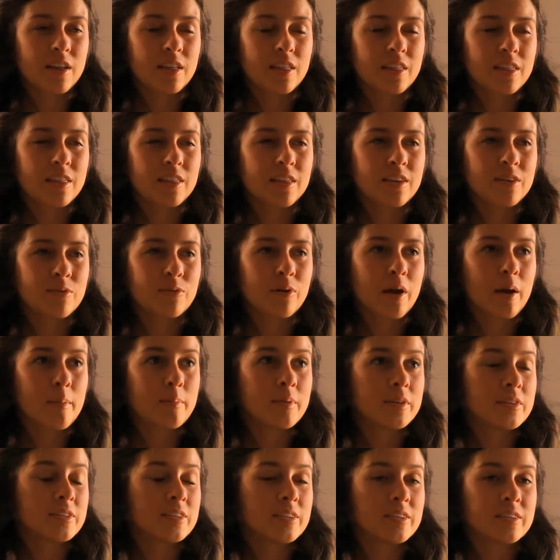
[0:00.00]
The
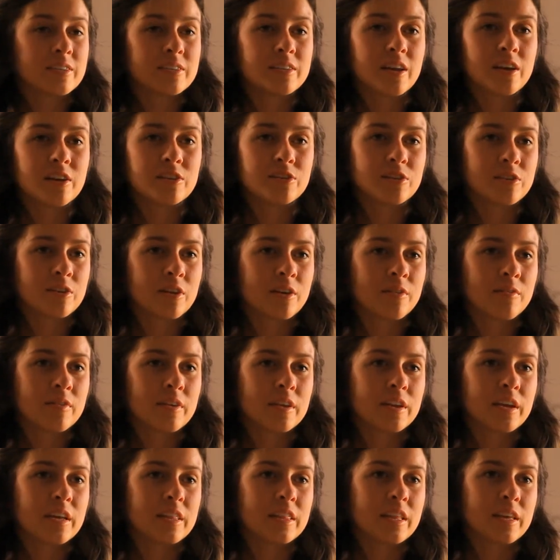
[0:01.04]
rapid succession of it,
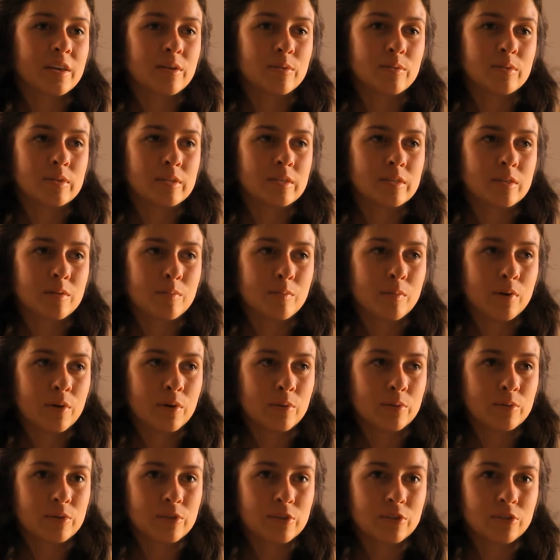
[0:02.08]
I think, was the
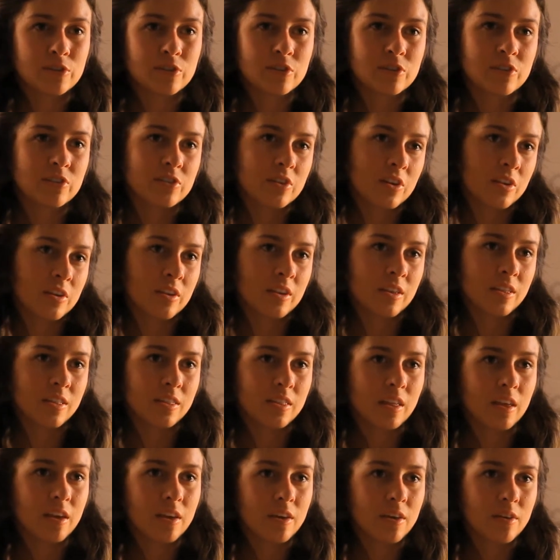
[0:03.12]
most stunning
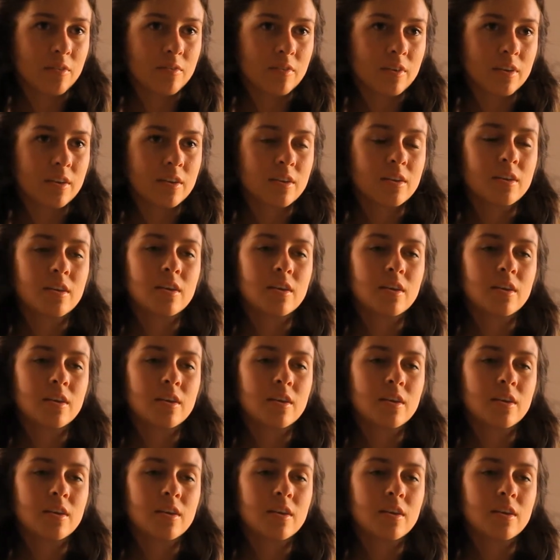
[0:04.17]
thing of it.